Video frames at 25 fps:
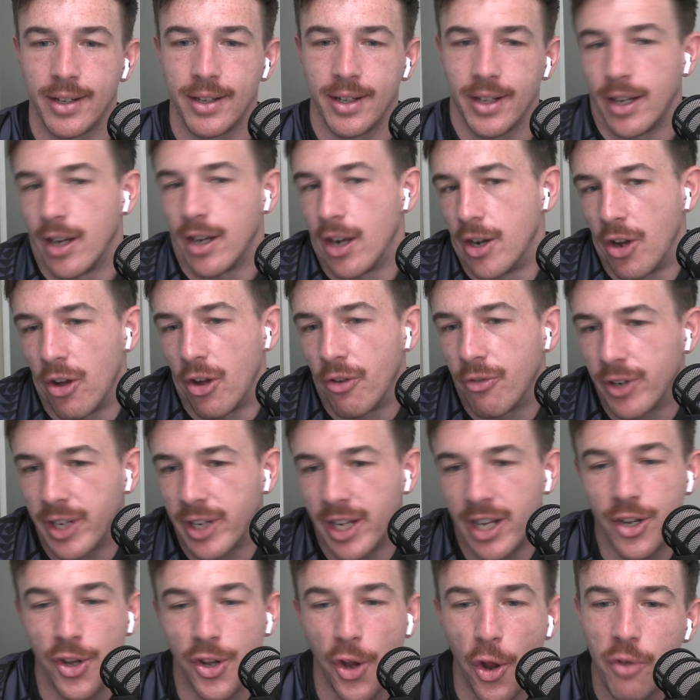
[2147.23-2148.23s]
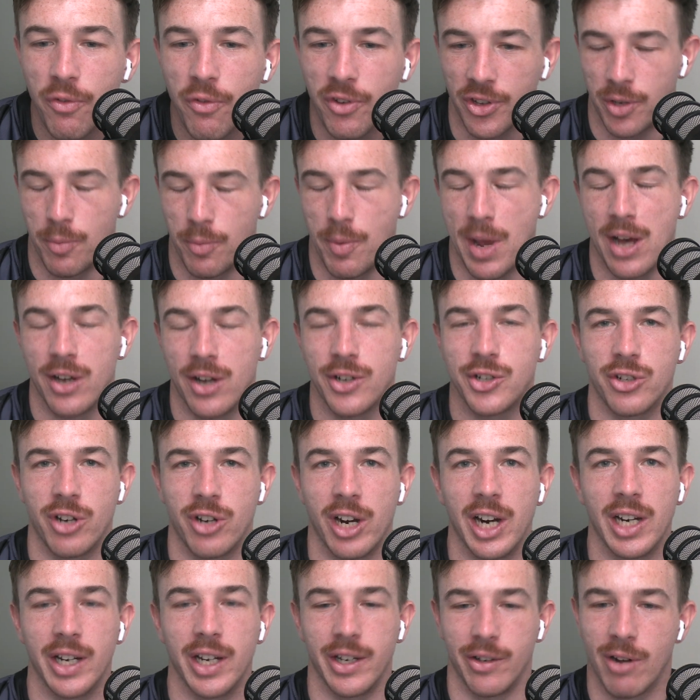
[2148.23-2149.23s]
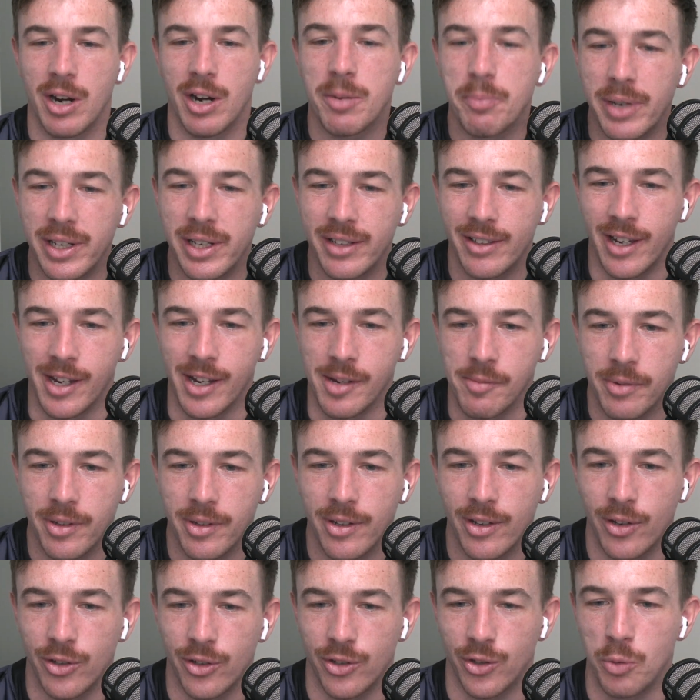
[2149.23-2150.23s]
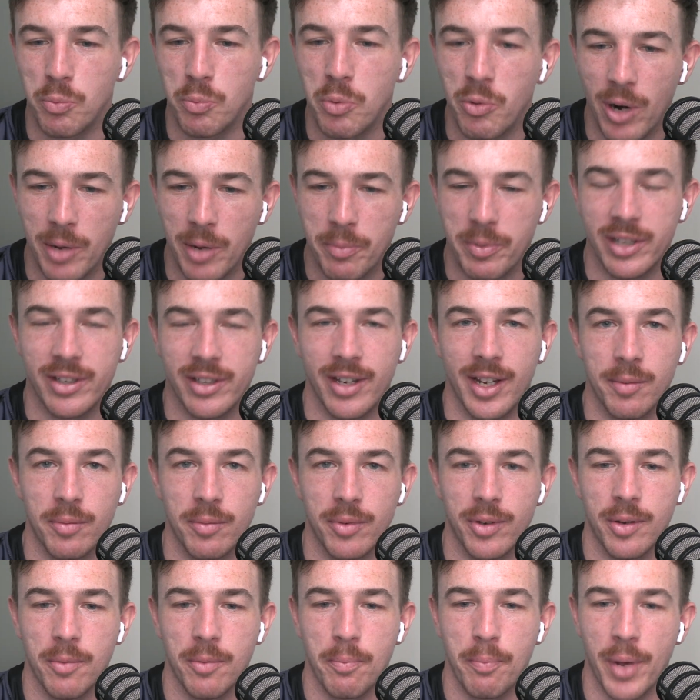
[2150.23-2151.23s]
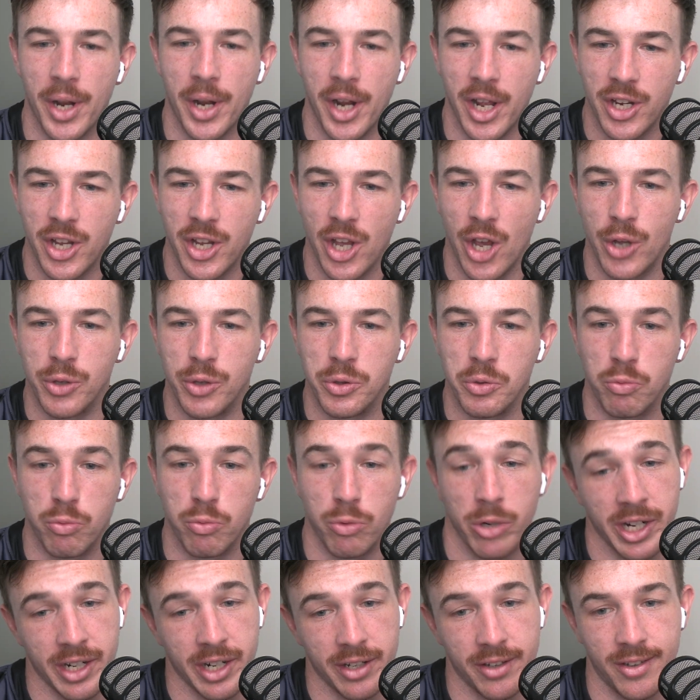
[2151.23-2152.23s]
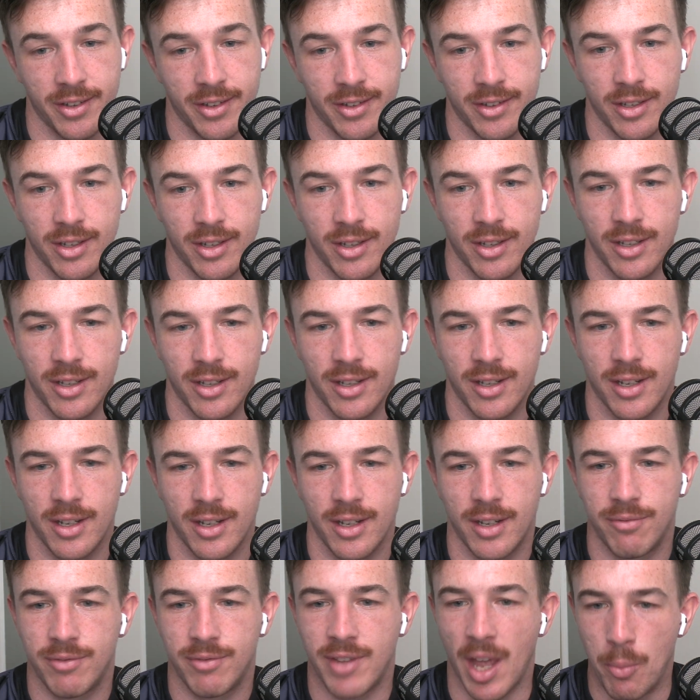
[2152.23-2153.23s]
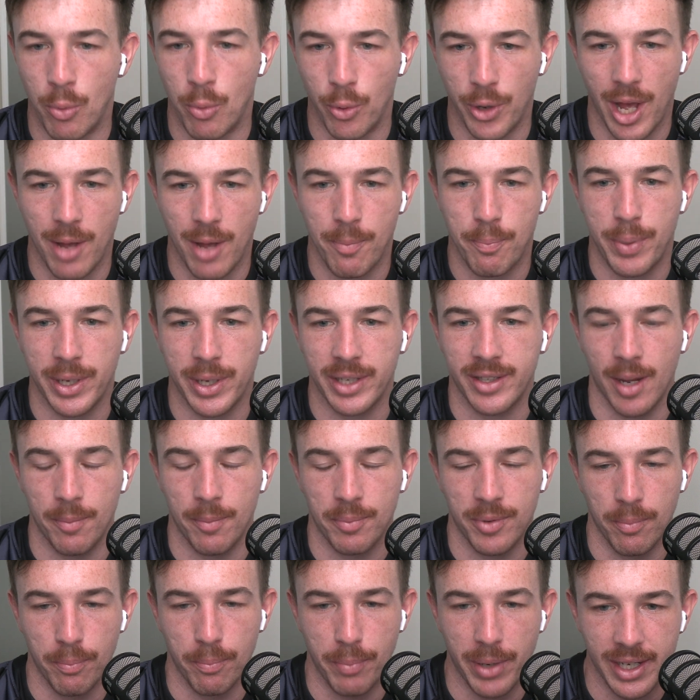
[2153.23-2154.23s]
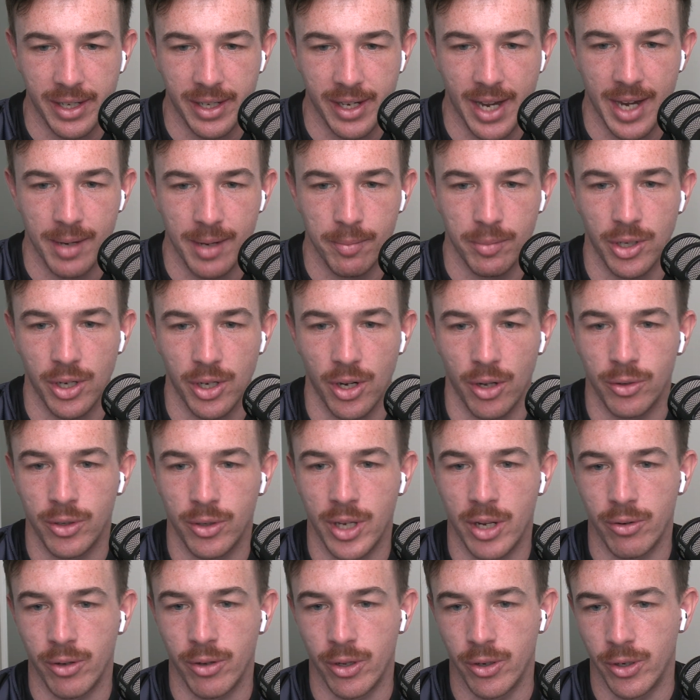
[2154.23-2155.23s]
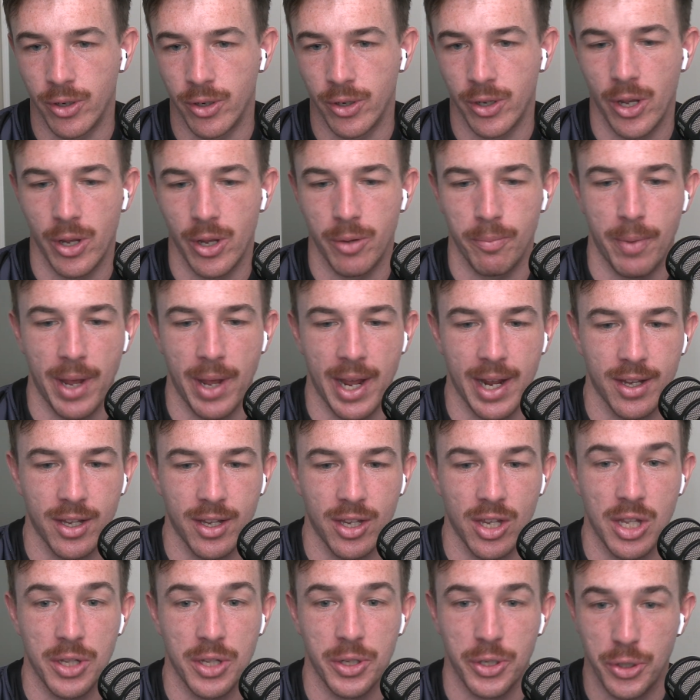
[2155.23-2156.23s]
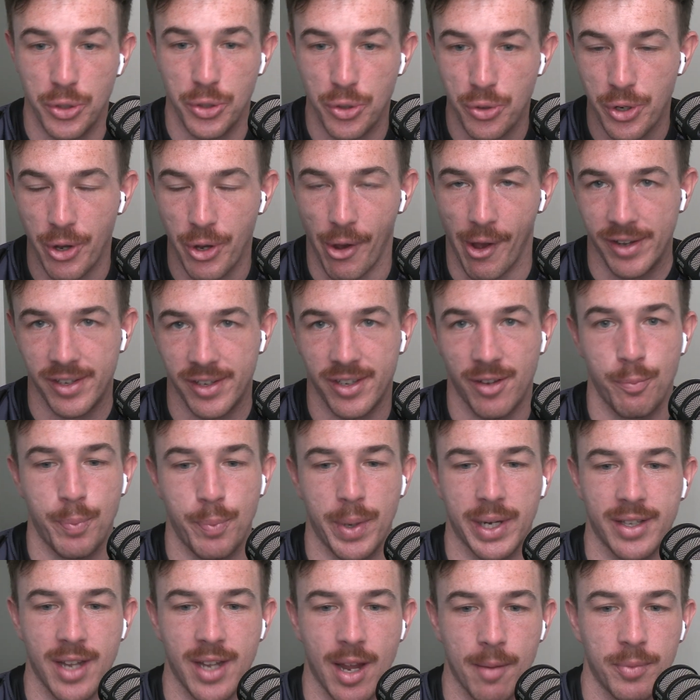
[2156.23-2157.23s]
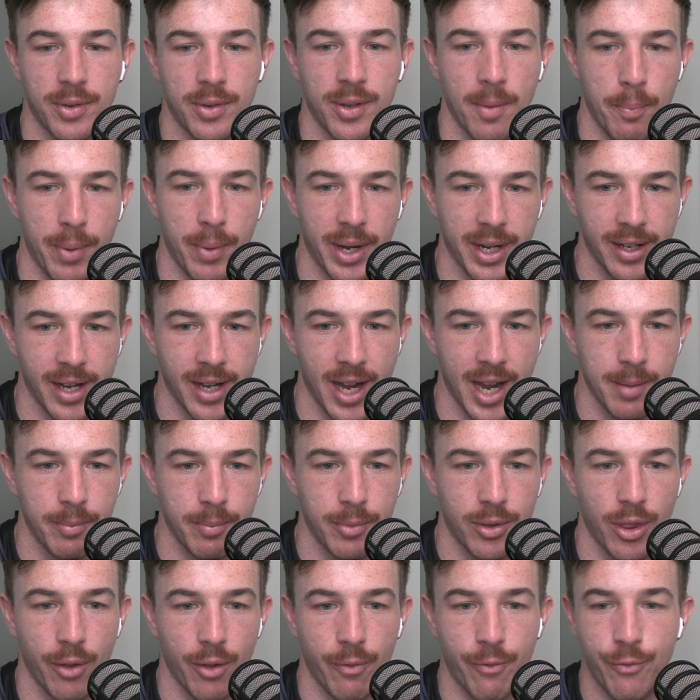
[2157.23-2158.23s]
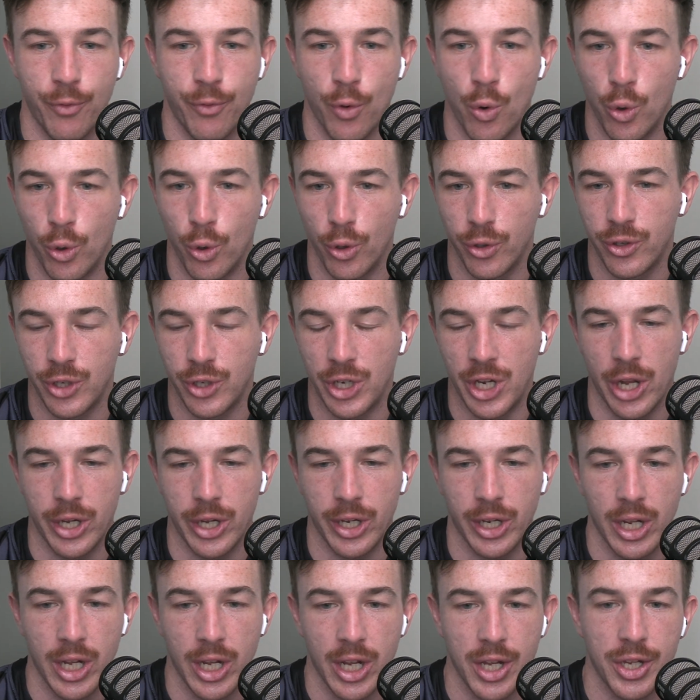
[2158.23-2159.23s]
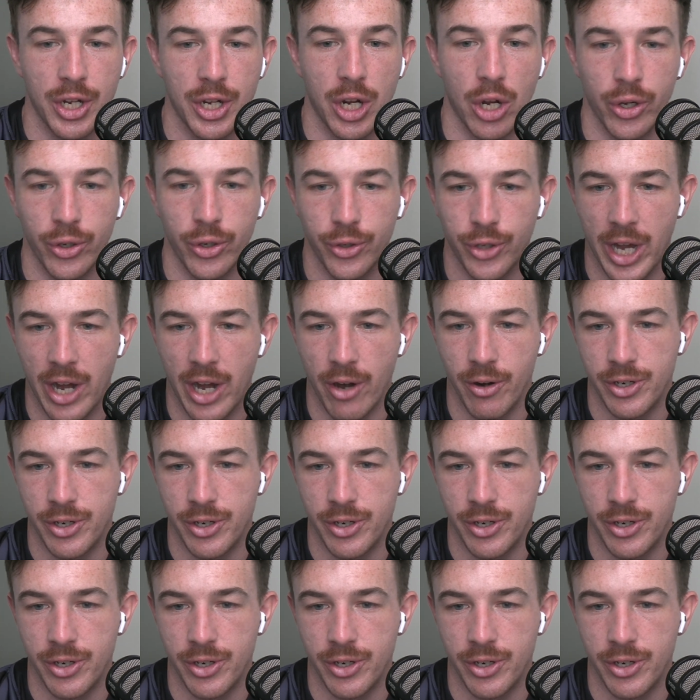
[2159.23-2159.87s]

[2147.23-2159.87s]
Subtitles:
don't often get nervous about Australian rugby teams, or Super Rugby teams, but I go, the Reds doubled up, picked up some big names, you know, Dalguna going back. You guys have picked up some big names. The Force, you know, you lose Harry